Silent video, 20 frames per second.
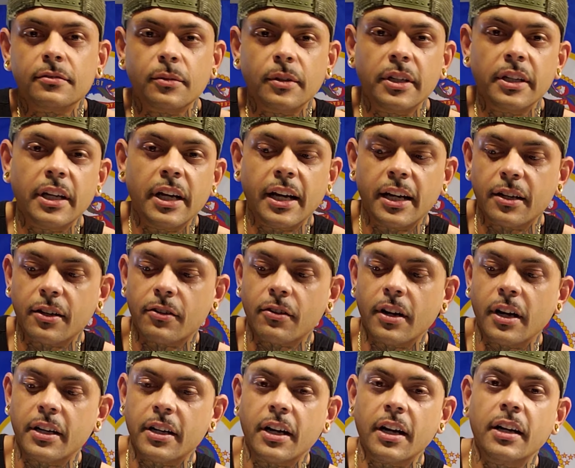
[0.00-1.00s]
We got a
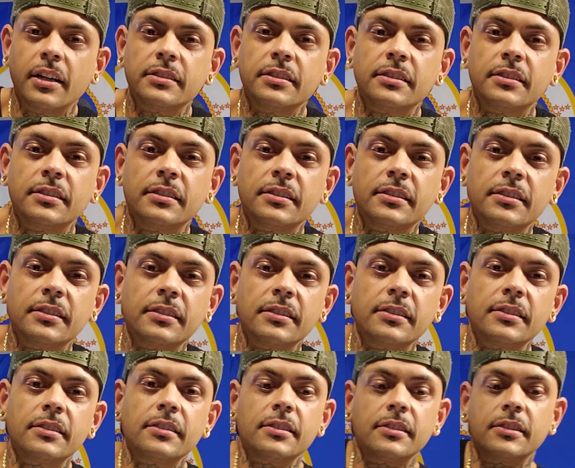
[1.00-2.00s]
runner.
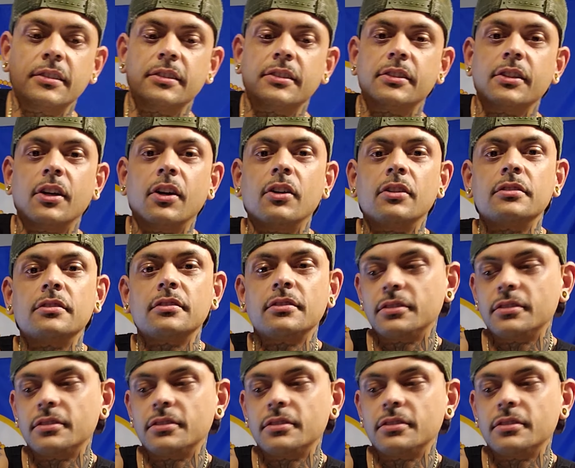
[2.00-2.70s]
So